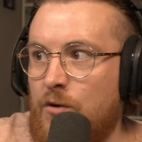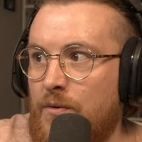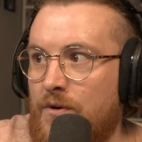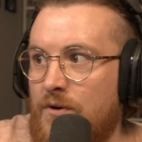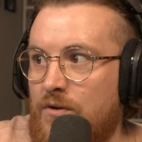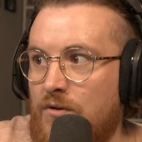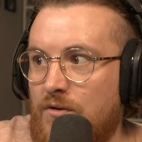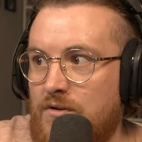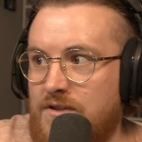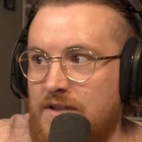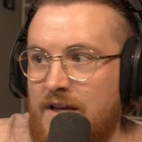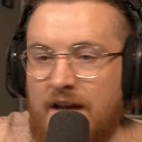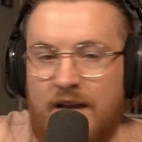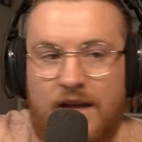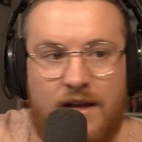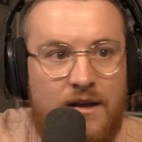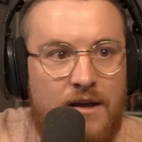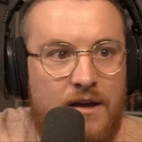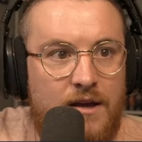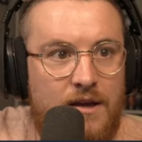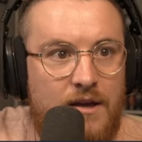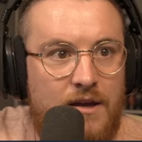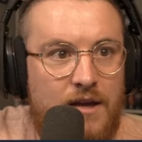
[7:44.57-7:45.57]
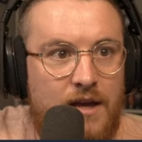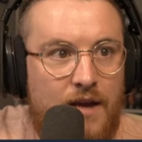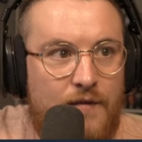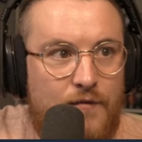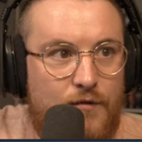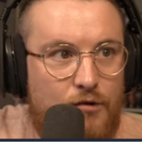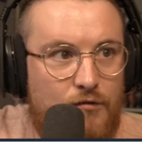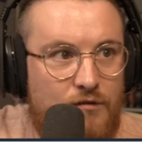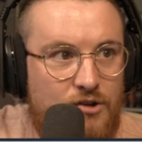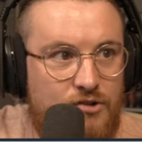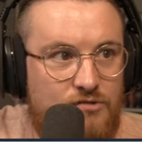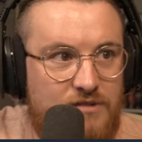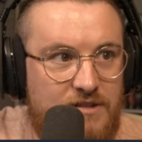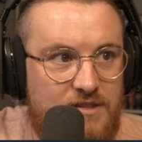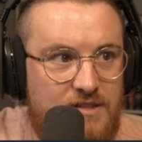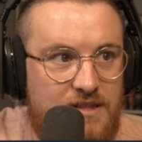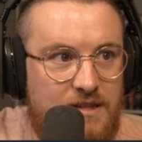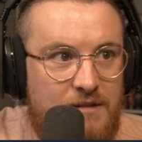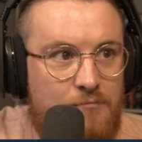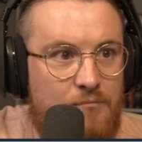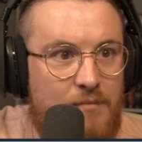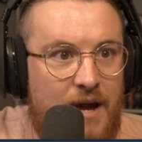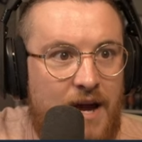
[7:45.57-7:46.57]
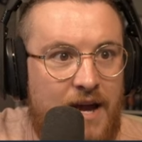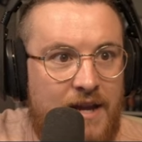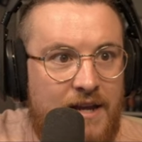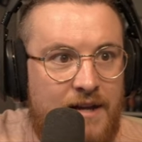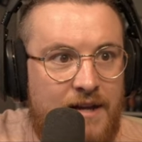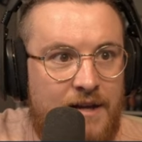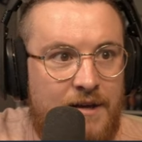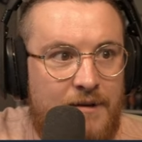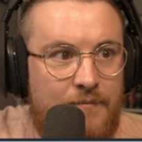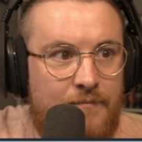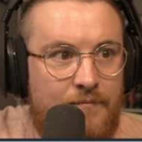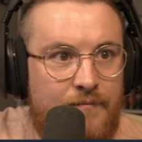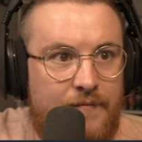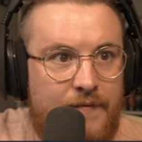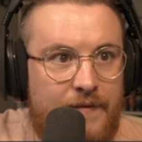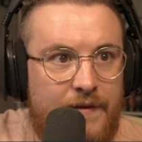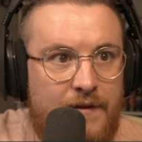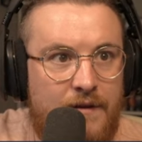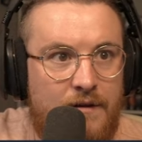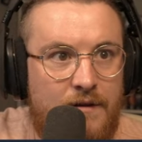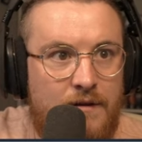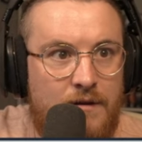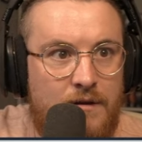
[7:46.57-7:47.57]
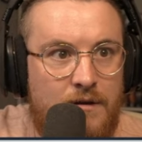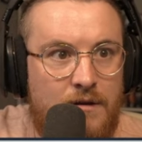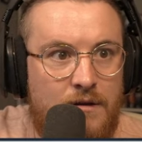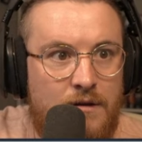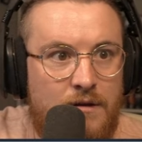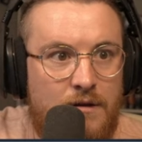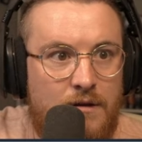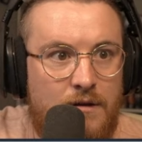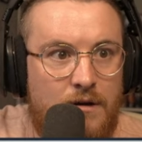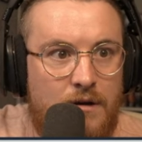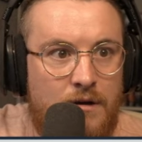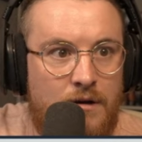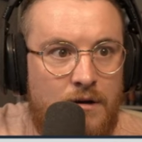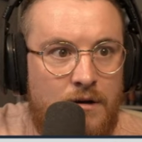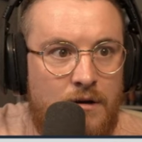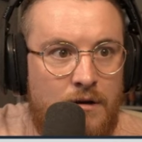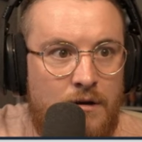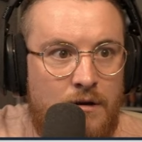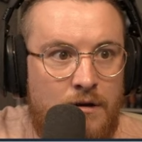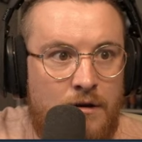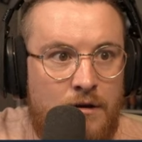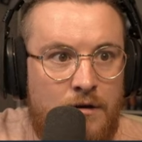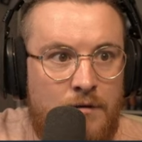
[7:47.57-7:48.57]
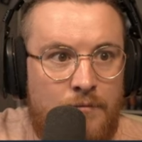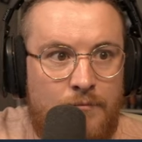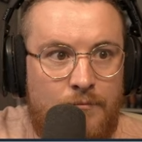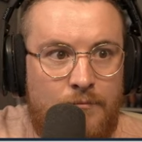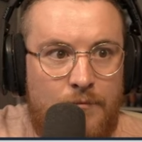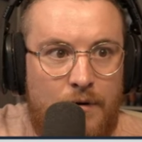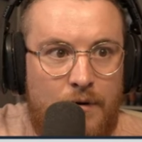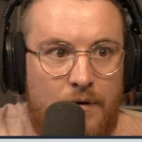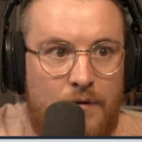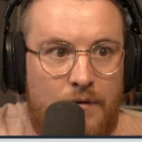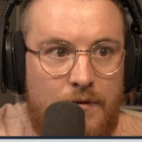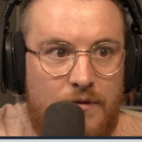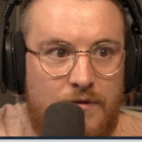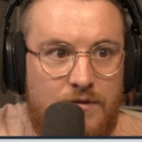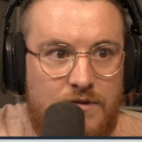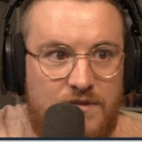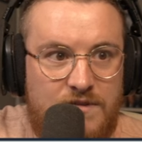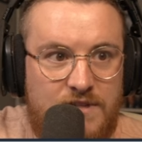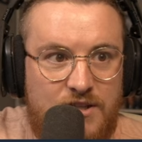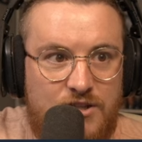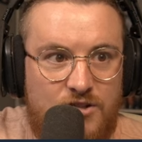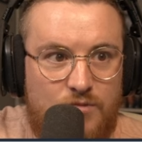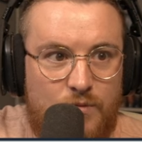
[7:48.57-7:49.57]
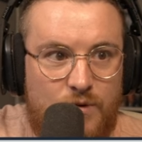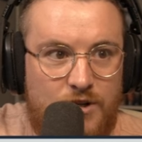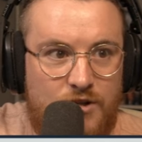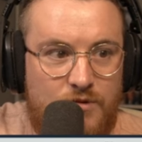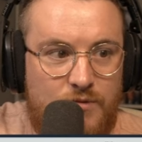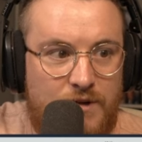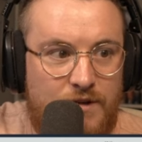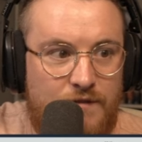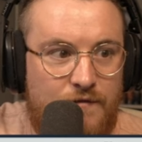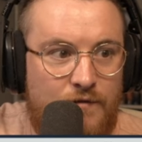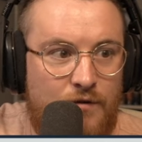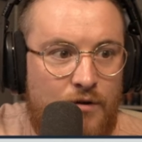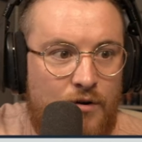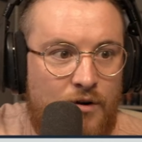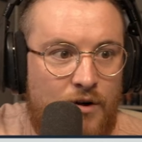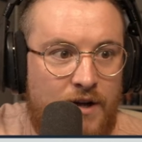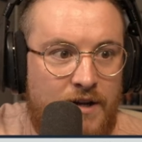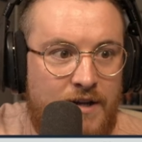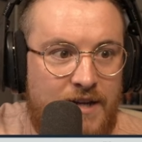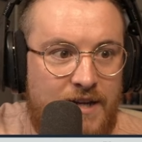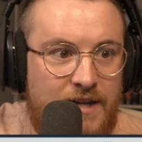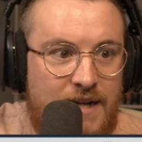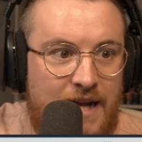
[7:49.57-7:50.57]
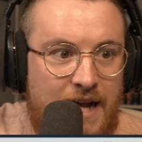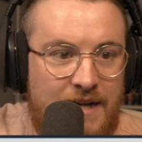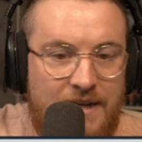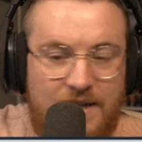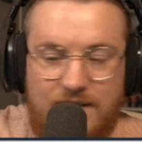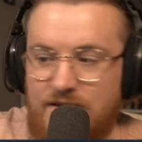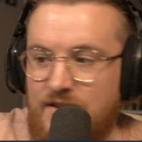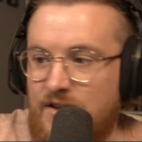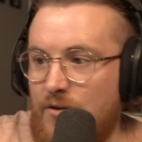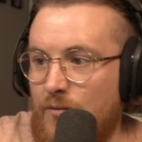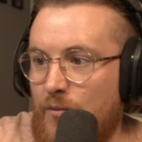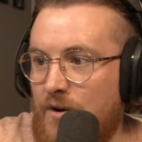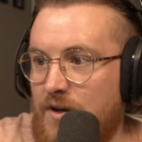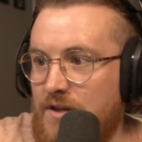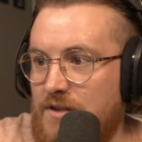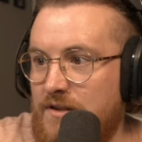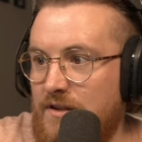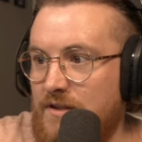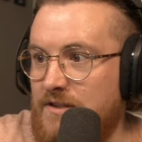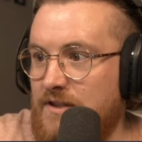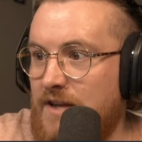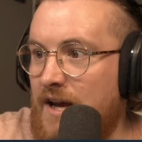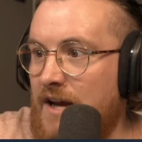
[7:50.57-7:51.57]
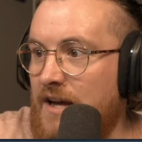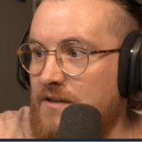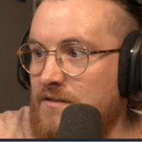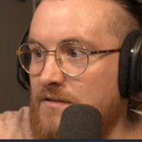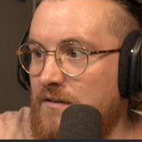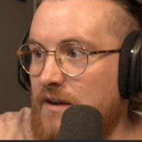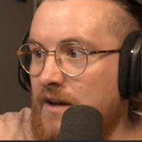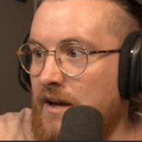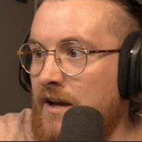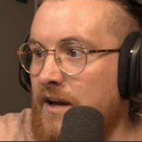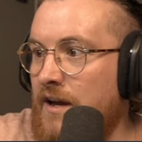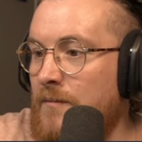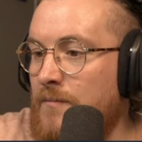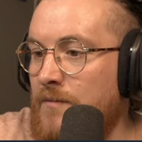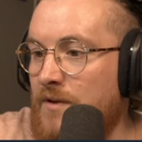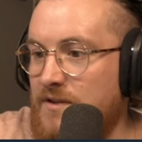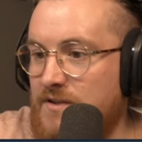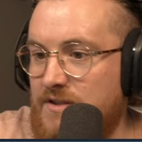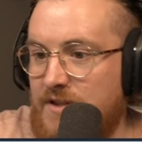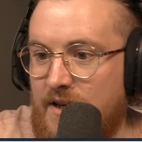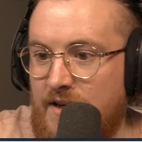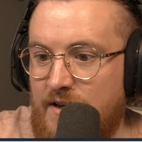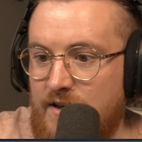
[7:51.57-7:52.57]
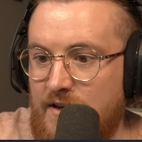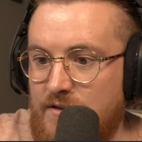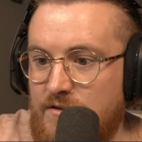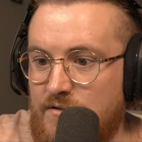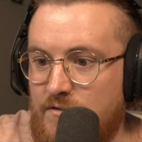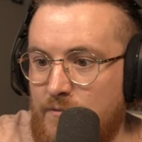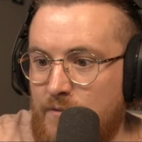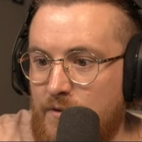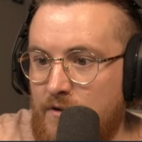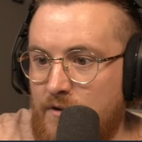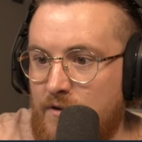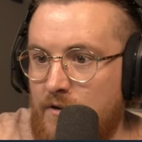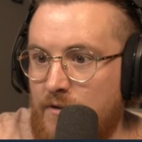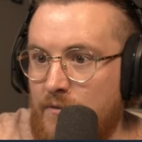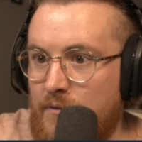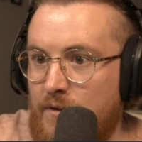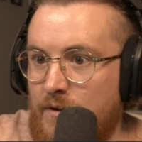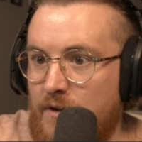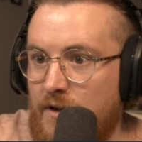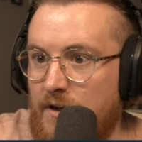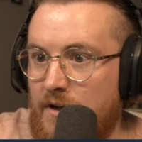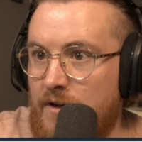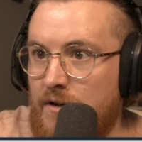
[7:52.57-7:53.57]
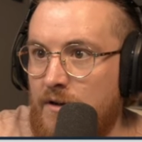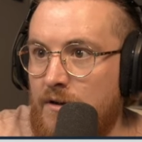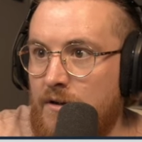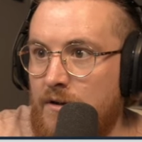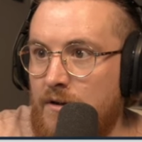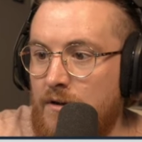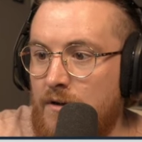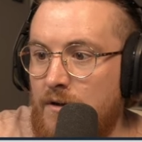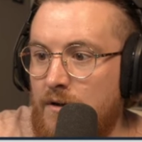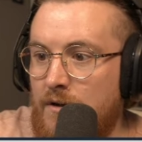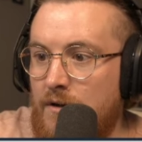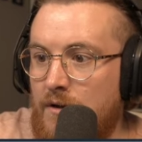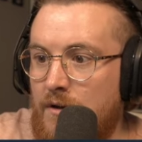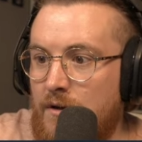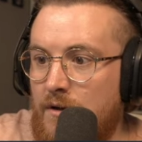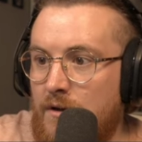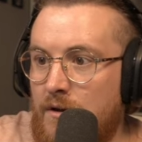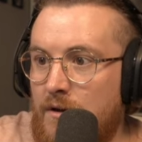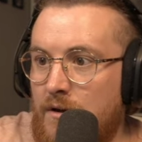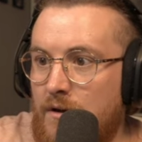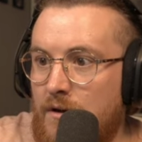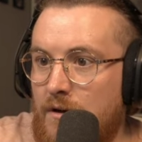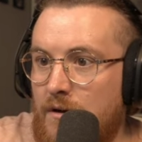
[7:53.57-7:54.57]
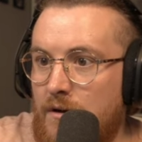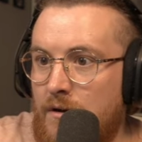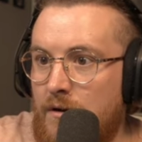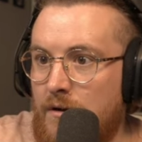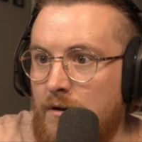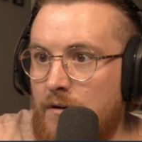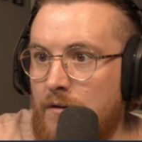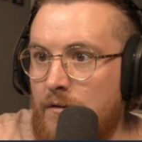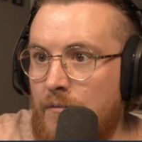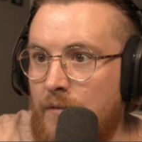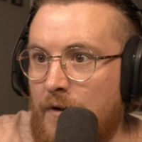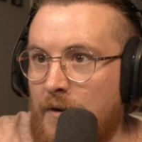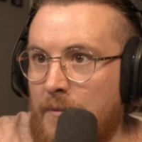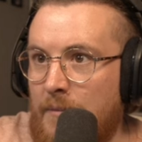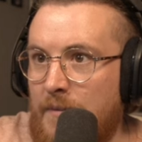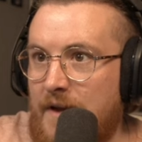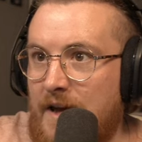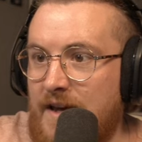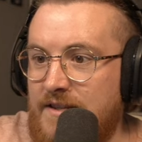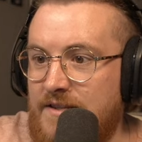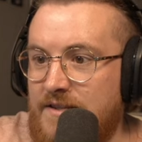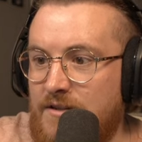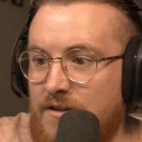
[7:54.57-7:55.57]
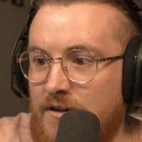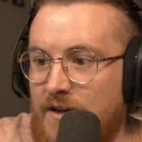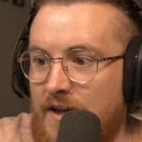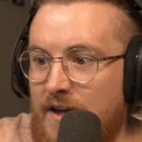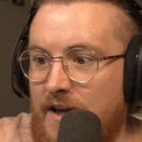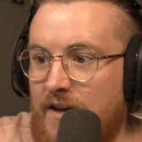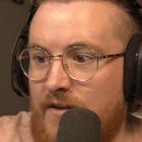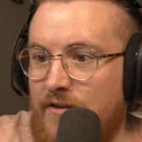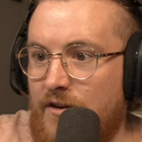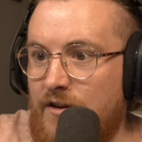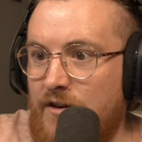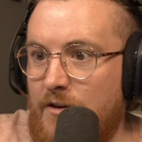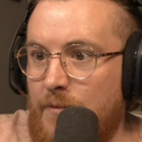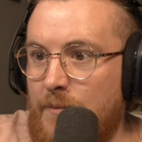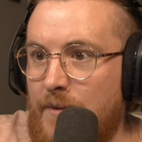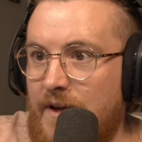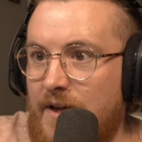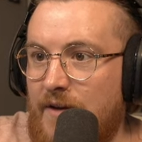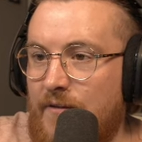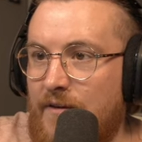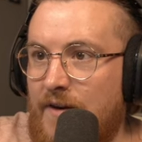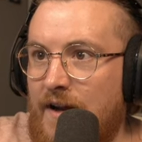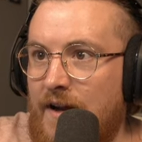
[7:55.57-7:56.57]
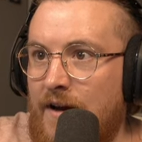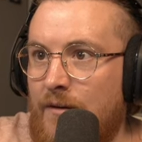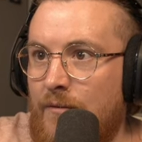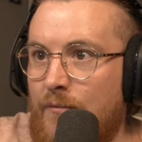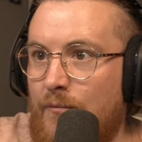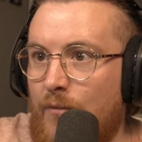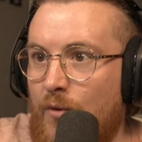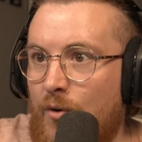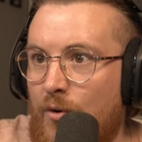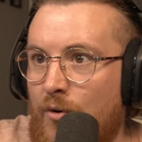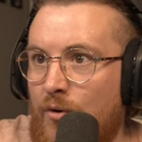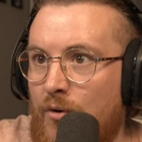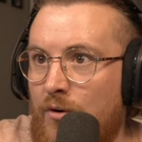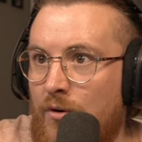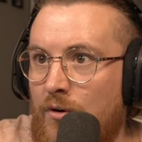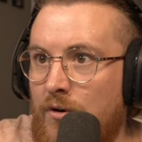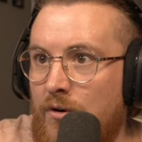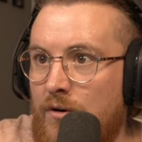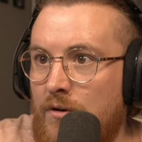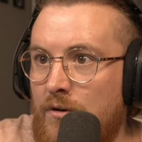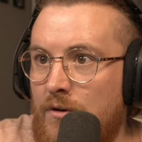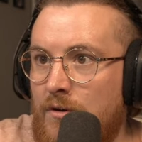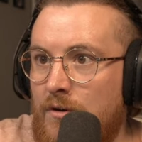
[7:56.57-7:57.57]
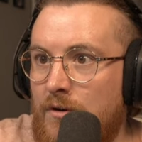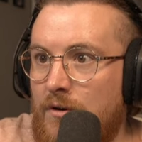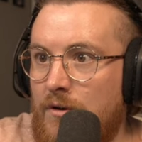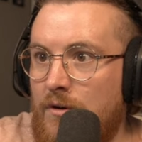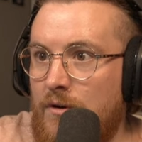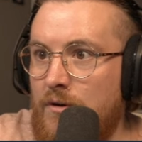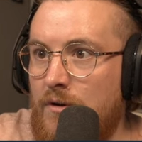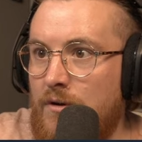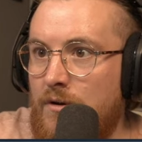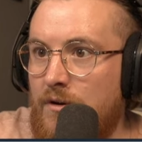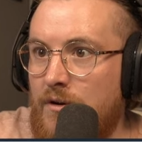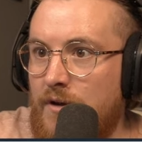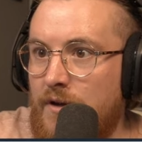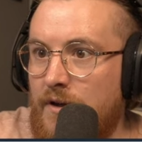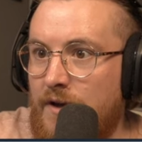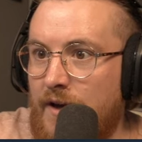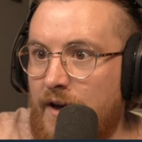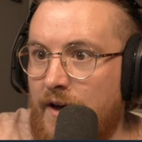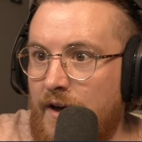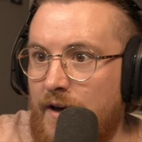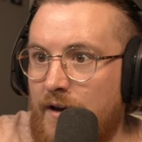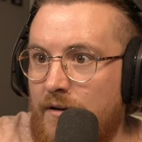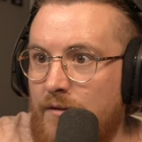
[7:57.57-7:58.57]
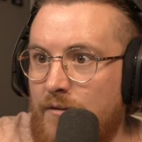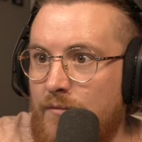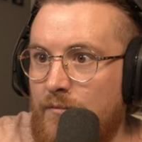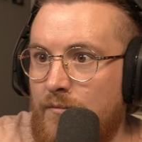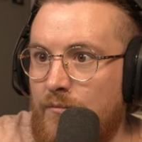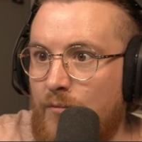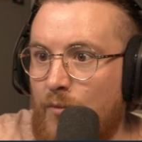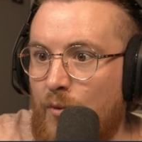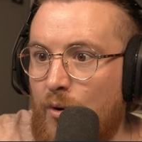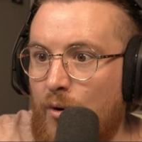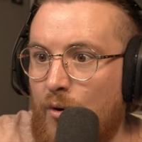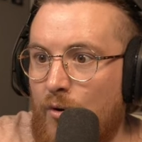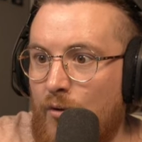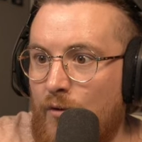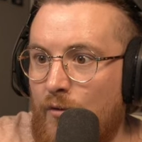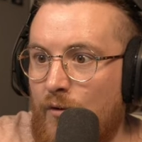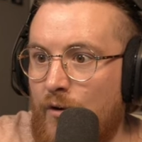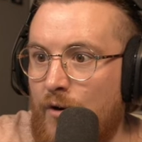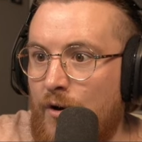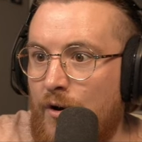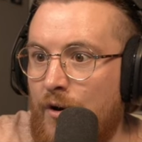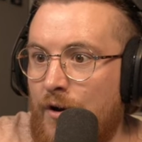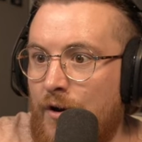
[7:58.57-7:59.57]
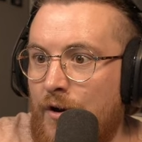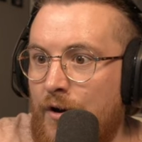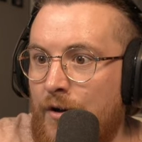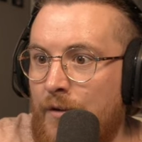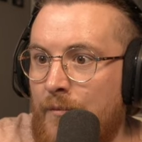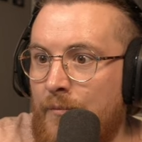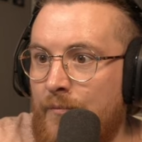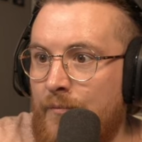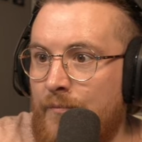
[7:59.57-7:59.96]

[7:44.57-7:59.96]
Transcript: it looks like. If you're interested in buying it. Um, it just says 2024, and you can add it to your wish list, guys. Okay, I'm not signed in, so I'm not going to do it on here. Um, and I'm guessing on here they're going to be giving out more, yeah, more um,